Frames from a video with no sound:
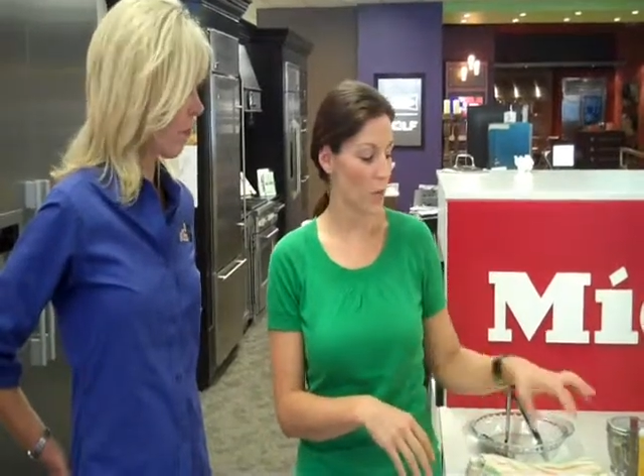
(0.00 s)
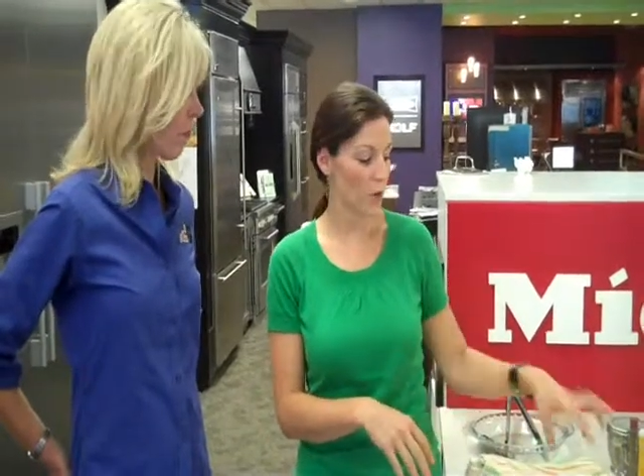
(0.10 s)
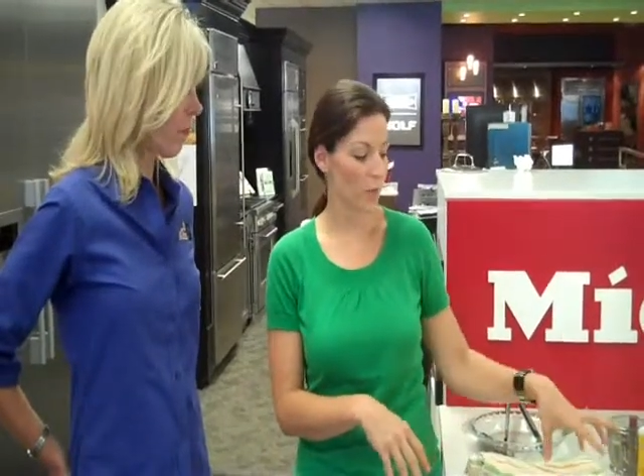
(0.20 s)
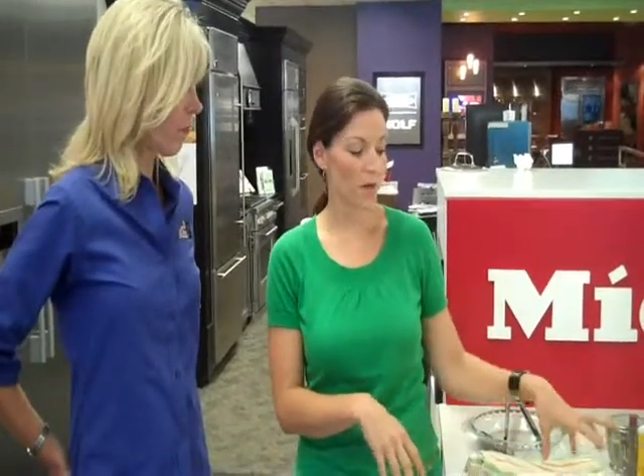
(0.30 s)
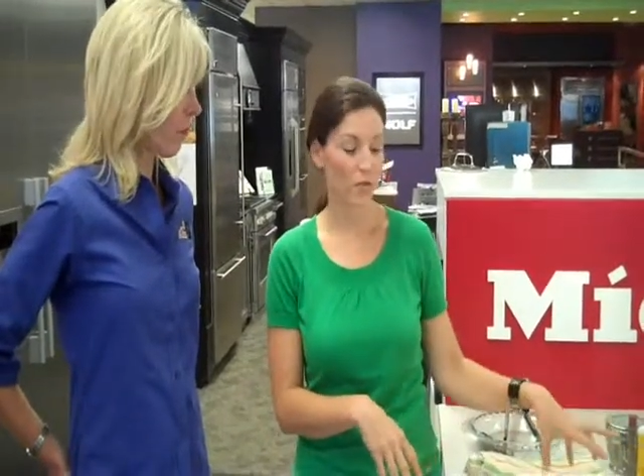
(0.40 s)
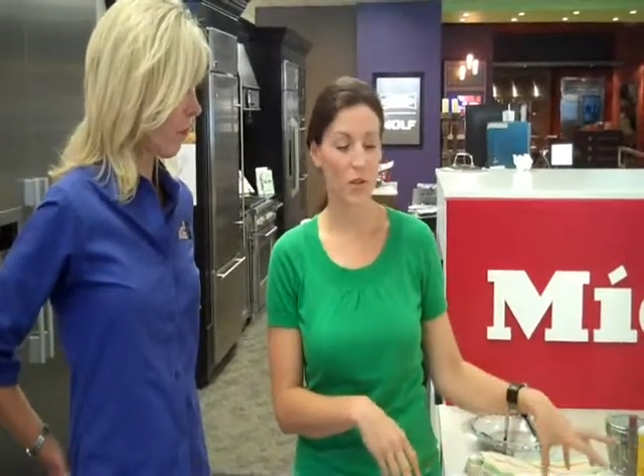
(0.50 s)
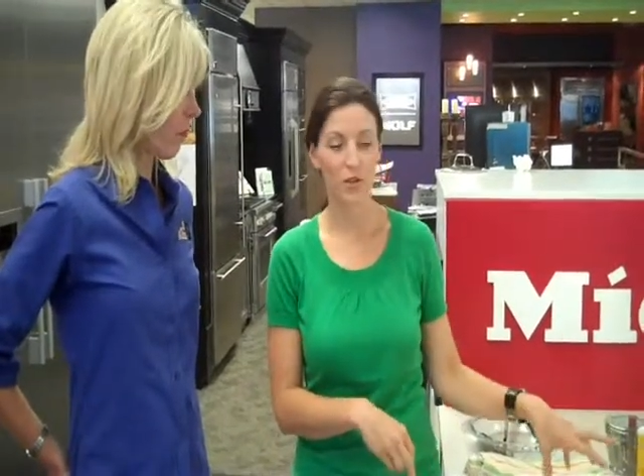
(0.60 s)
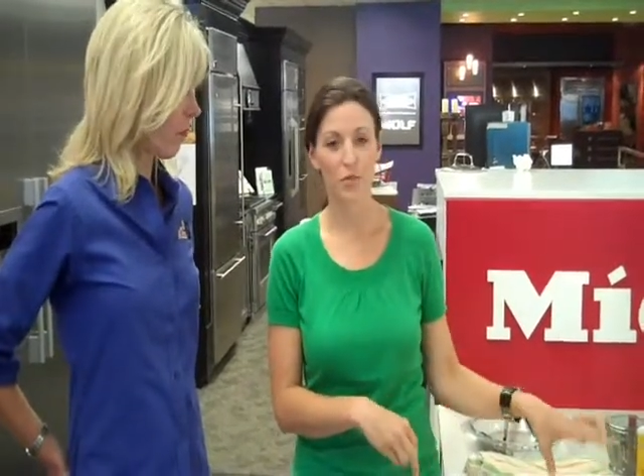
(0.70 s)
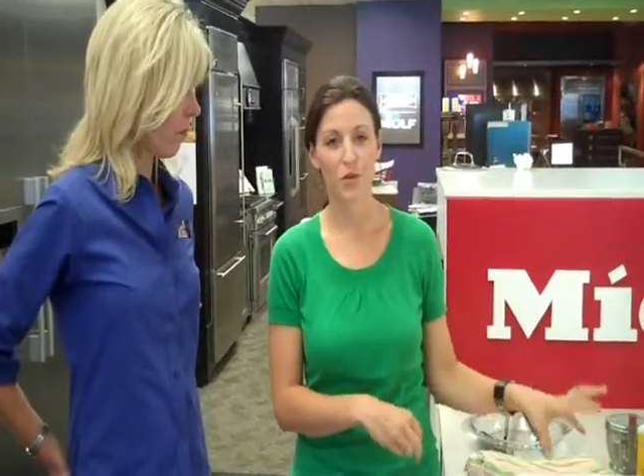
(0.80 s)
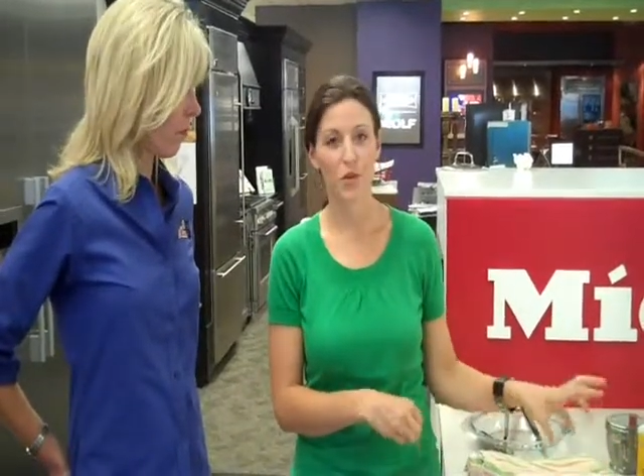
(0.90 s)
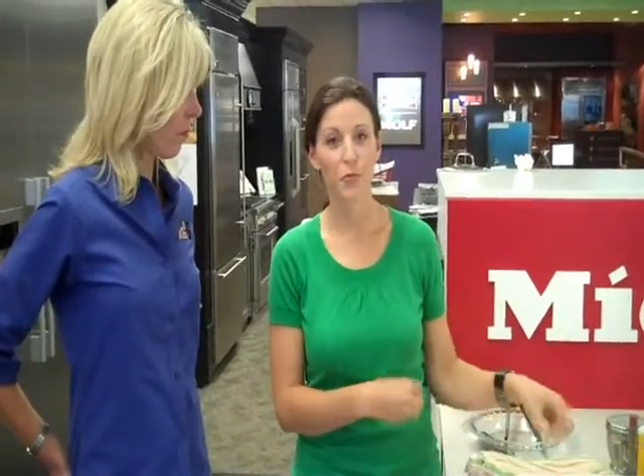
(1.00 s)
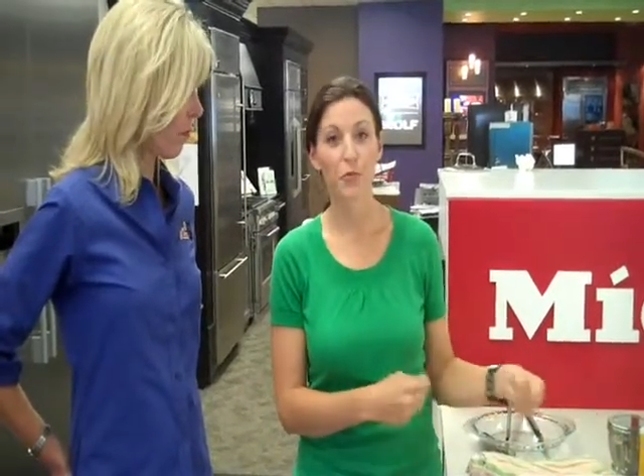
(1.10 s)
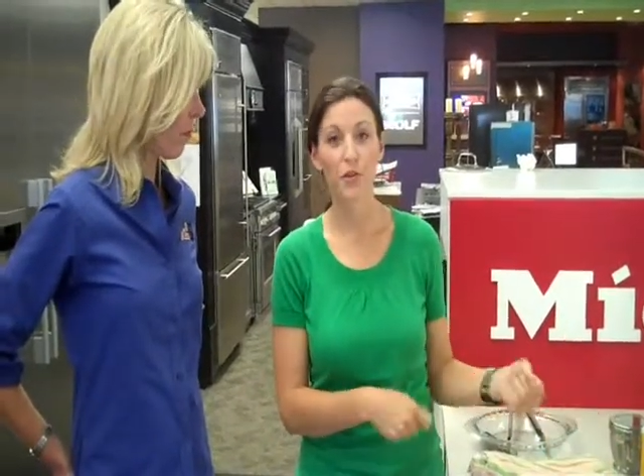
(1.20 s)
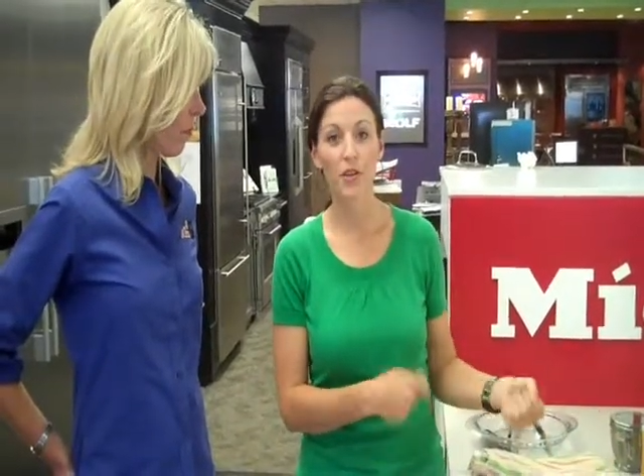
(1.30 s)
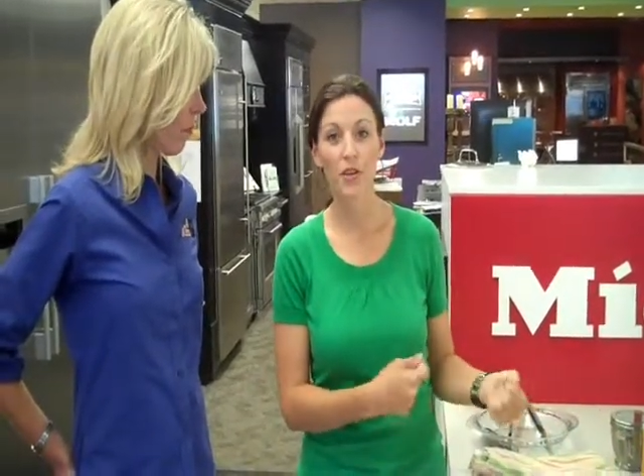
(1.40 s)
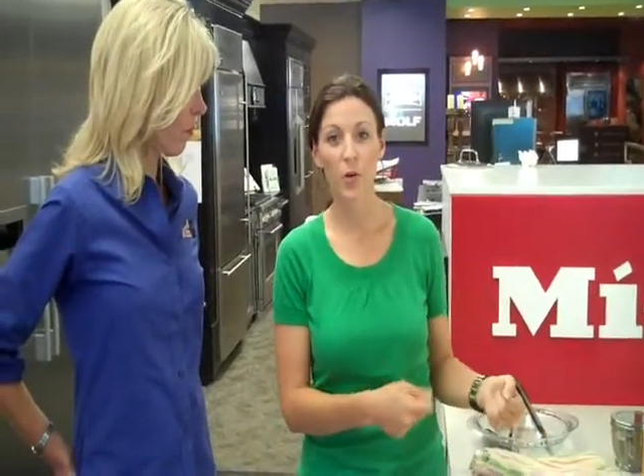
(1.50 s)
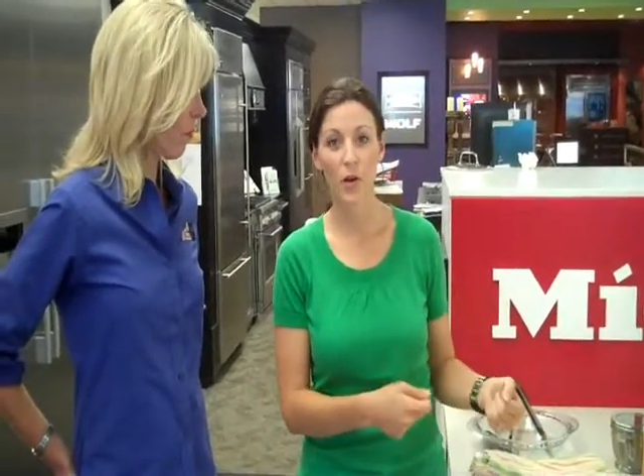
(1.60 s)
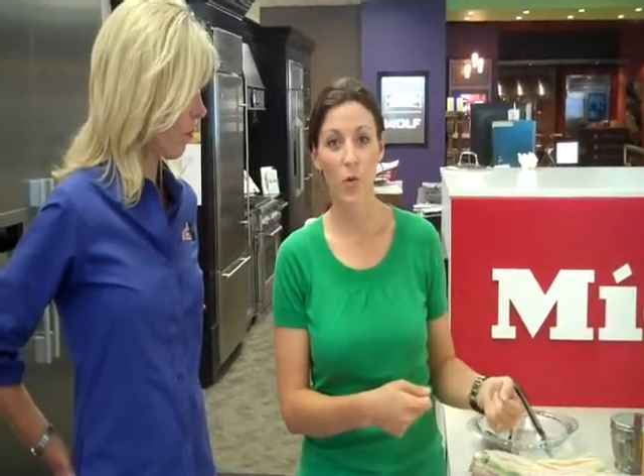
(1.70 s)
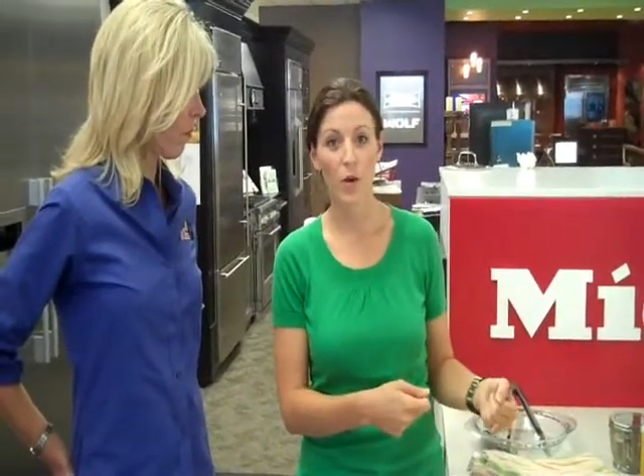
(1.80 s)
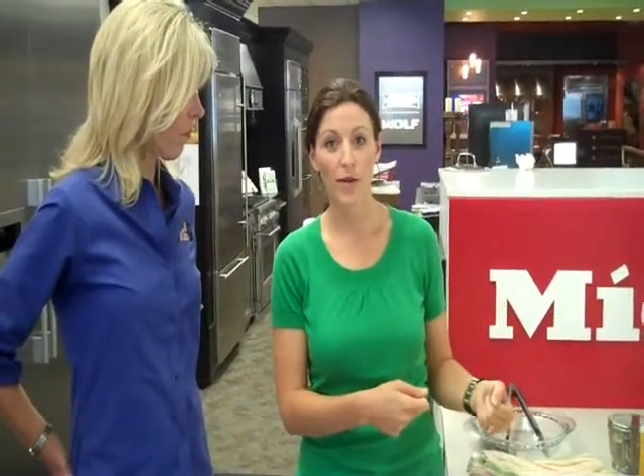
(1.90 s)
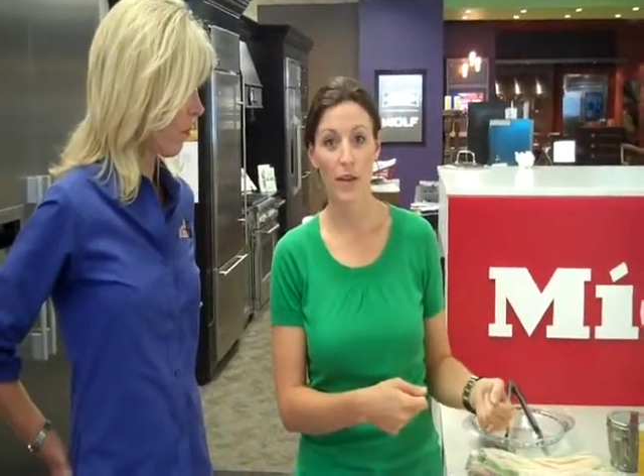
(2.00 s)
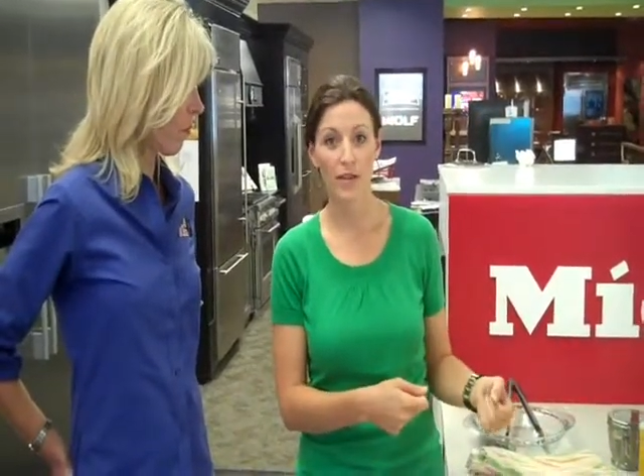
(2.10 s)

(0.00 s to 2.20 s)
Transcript: Portobello mushrooms are a really quick way